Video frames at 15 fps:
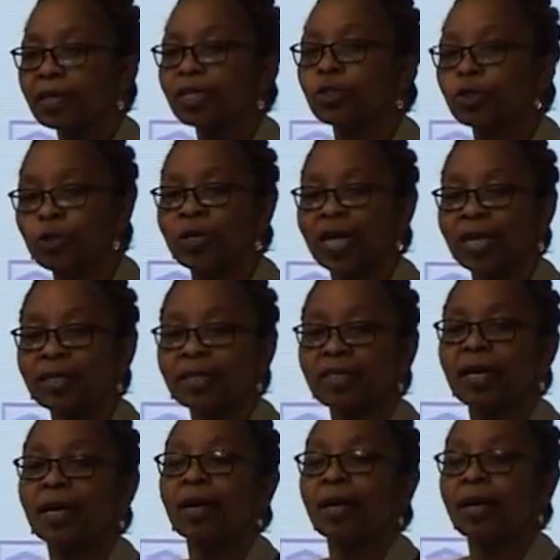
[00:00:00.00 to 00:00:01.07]

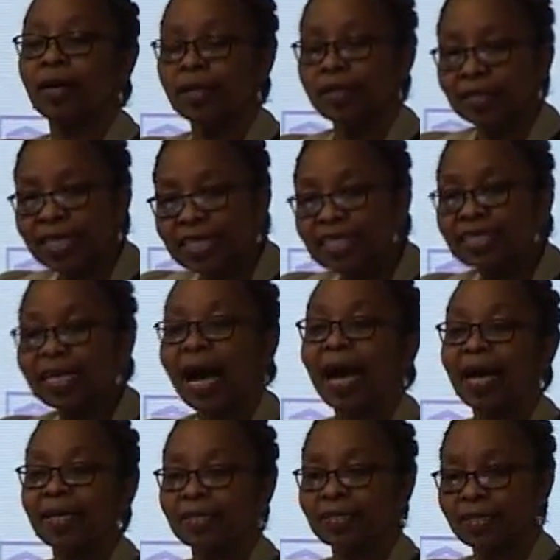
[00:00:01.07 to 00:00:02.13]
student
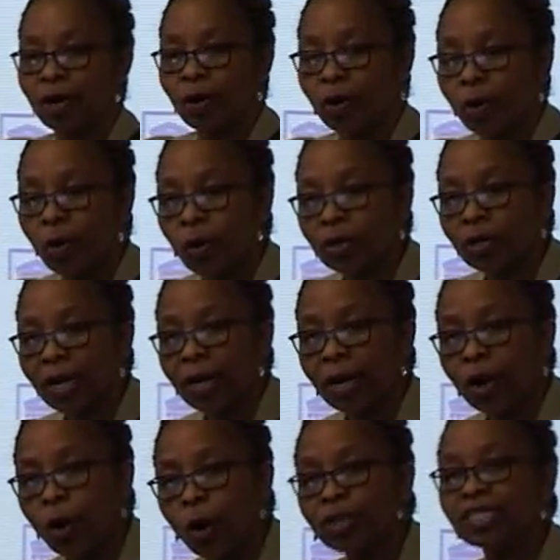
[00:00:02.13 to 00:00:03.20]
designs or
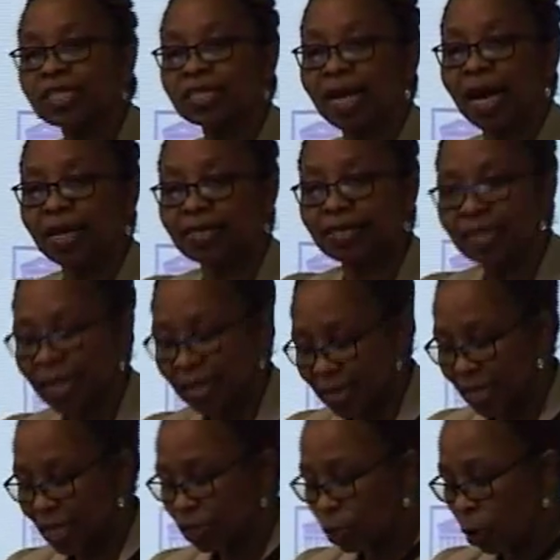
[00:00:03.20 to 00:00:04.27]
constructs
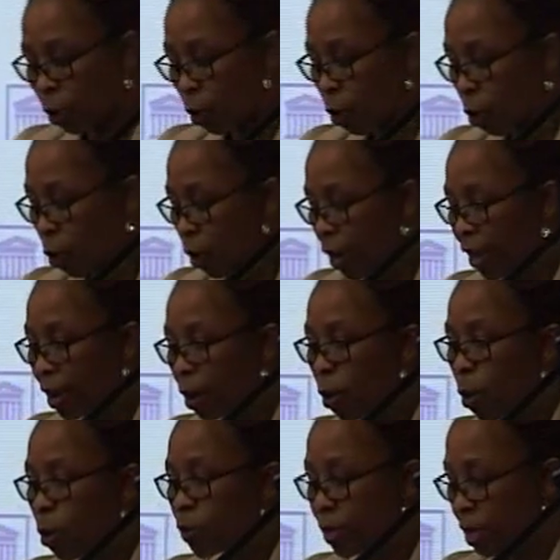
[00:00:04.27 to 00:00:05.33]
his or her
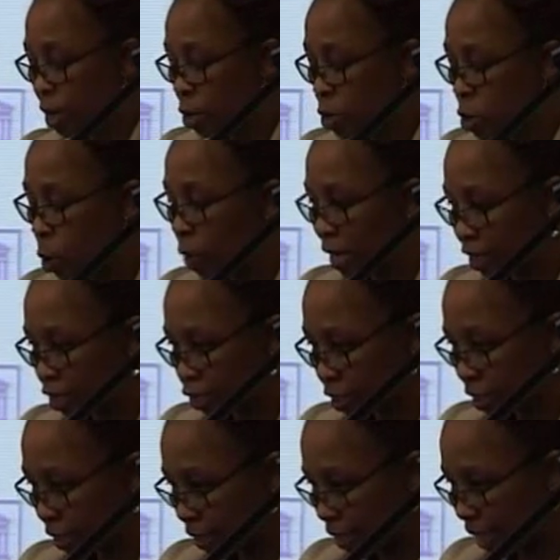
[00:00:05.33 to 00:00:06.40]
own knowledge.
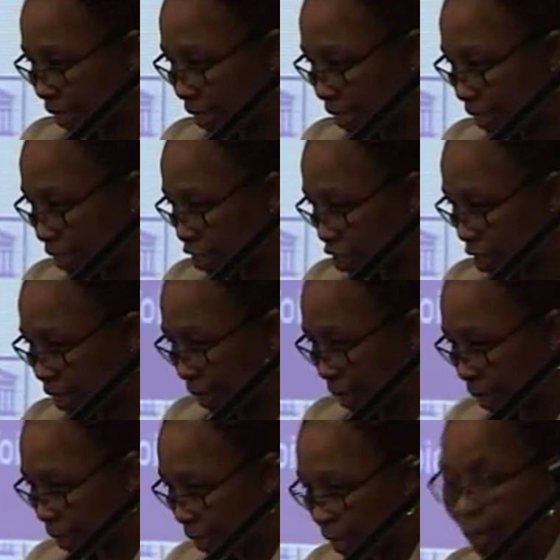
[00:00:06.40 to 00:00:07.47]
That is in
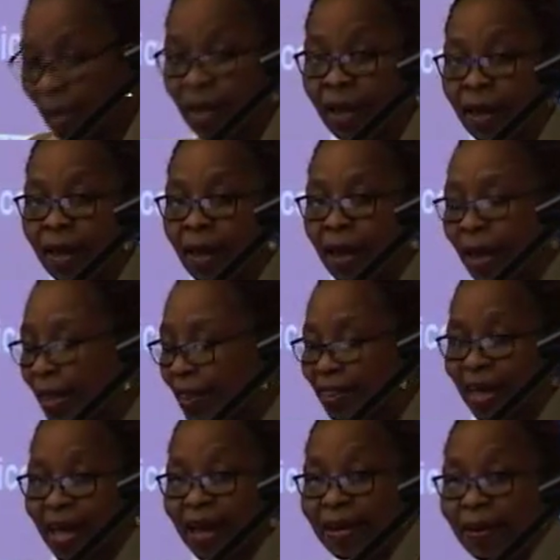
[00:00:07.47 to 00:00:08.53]
general.
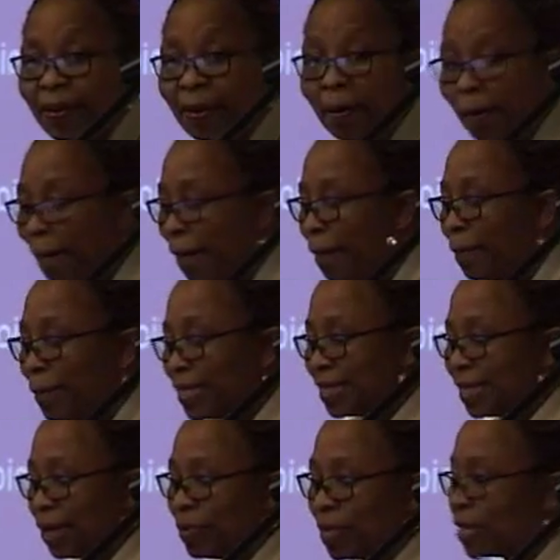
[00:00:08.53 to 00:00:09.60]
And then, please
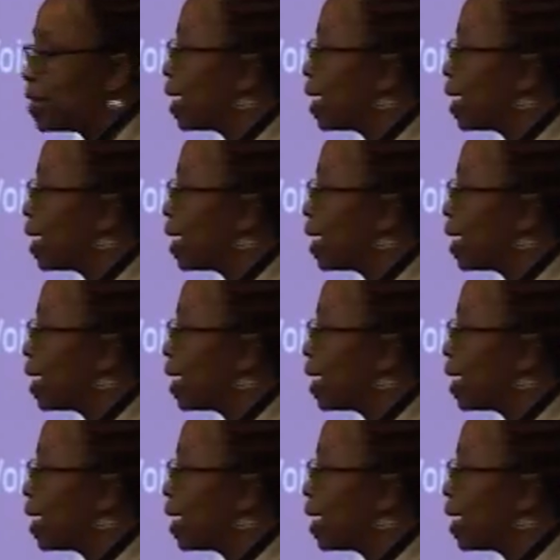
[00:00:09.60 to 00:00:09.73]
tell me the